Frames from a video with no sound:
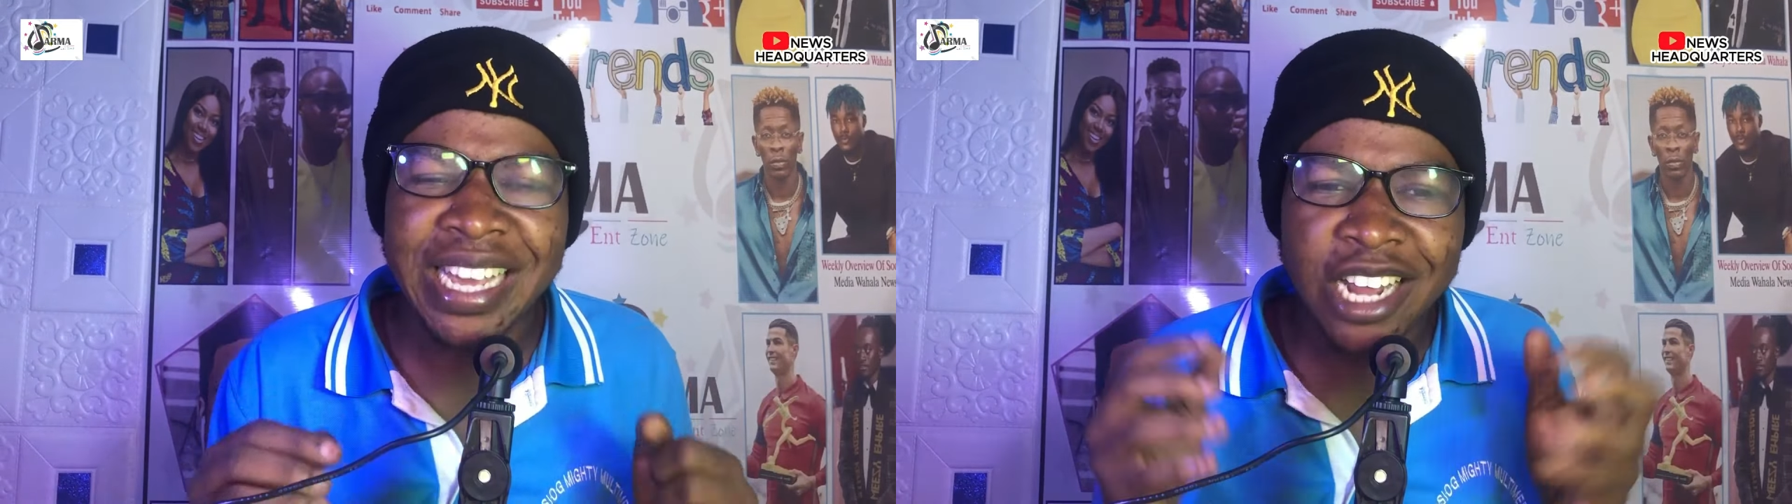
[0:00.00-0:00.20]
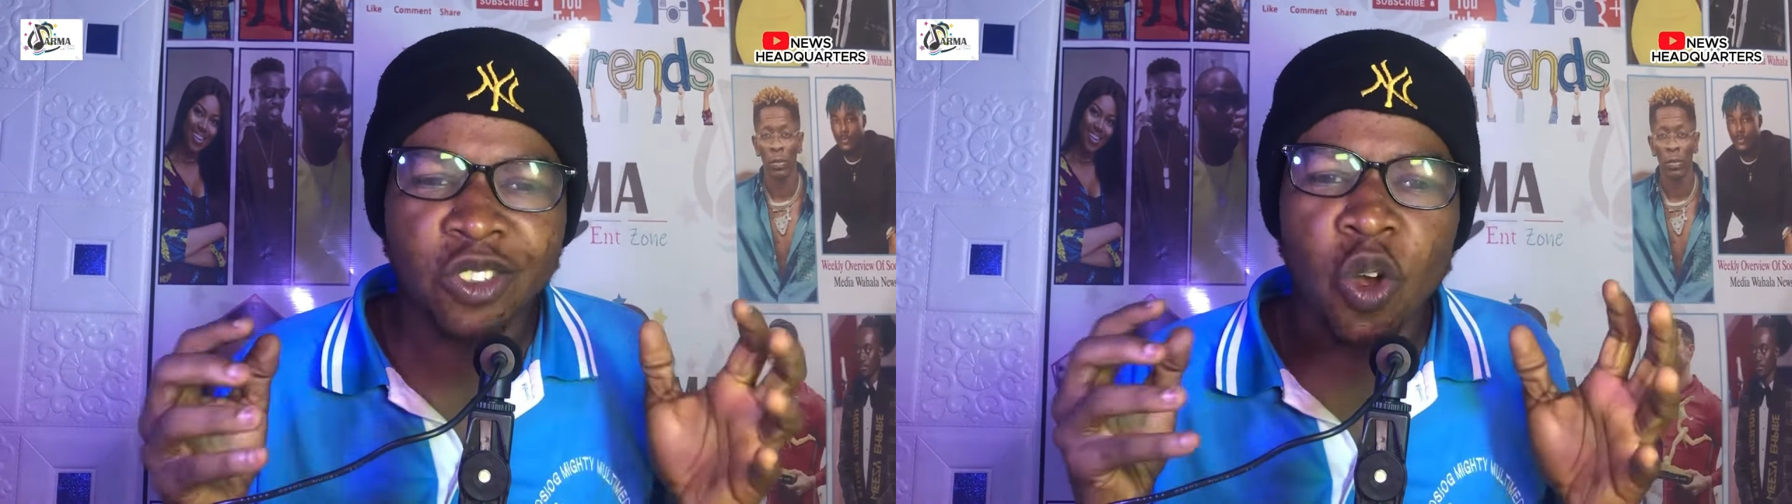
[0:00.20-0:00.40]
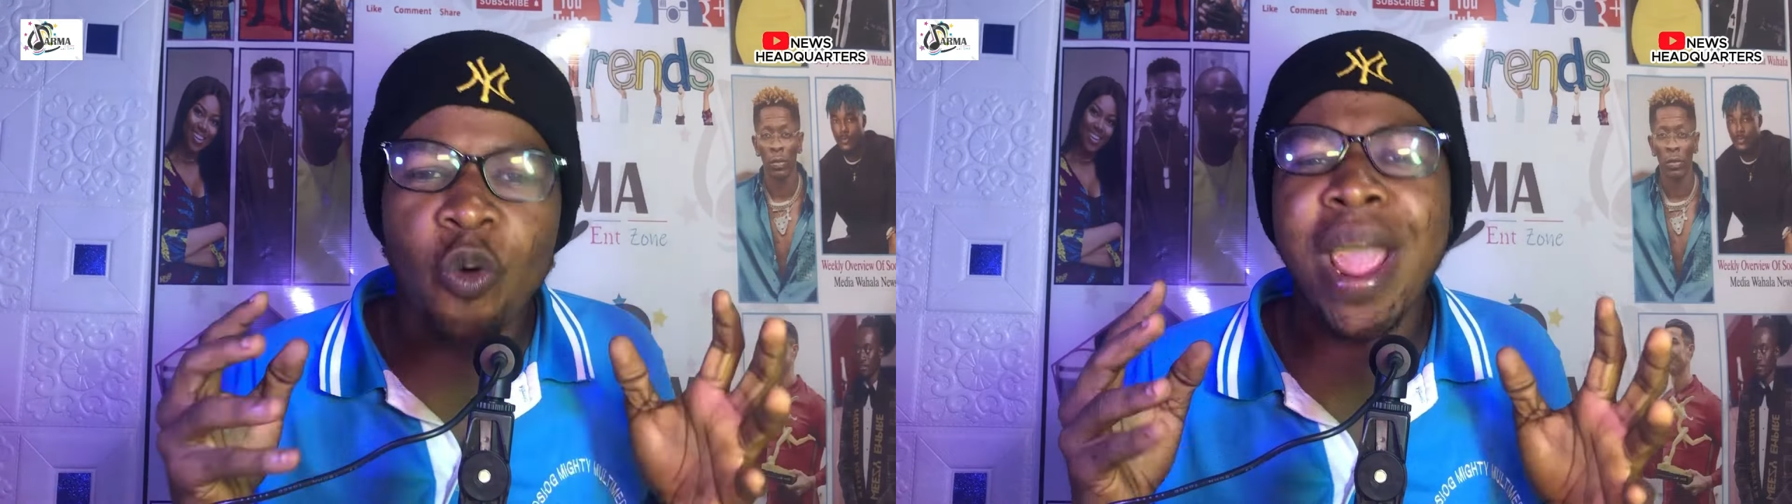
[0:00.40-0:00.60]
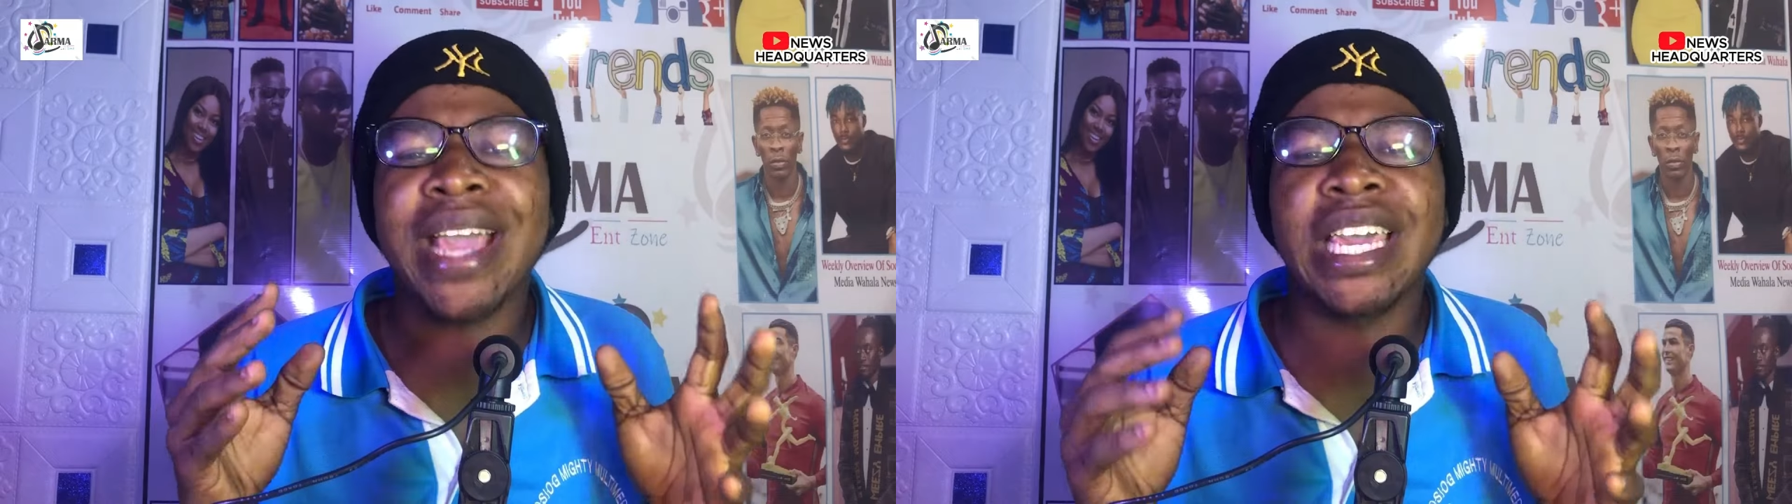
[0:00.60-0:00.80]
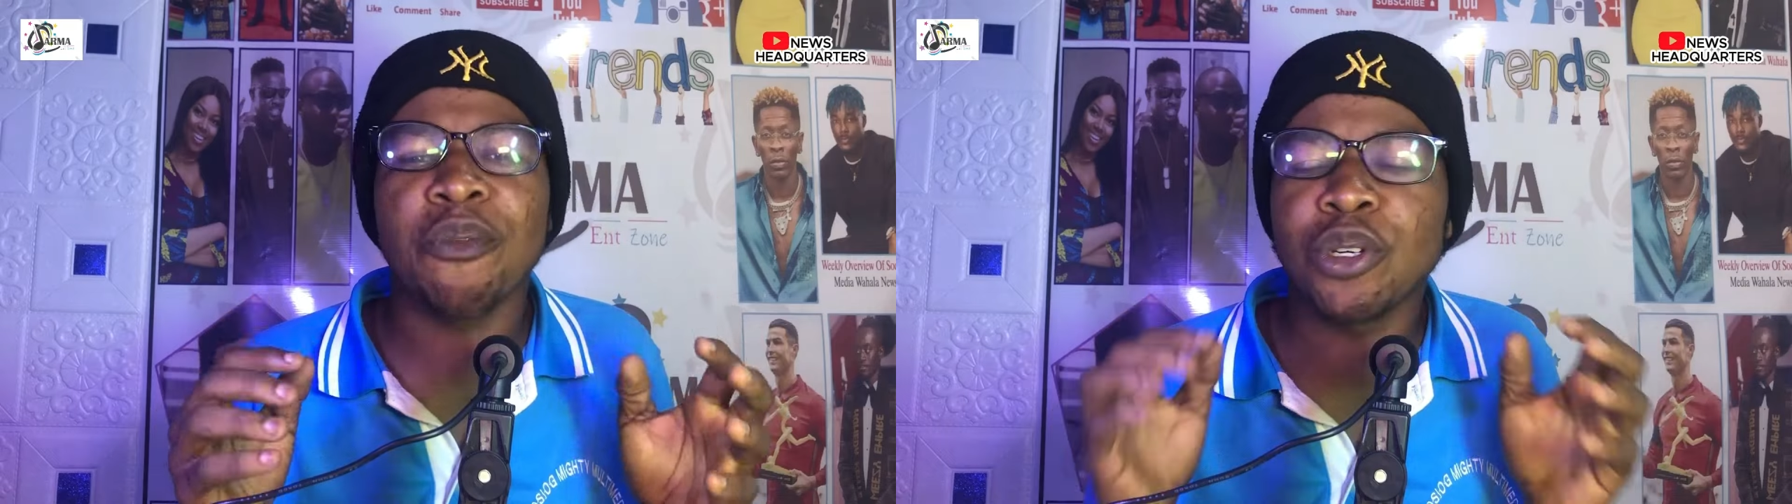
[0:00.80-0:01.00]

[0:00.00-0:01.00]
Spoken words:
It is not working. We're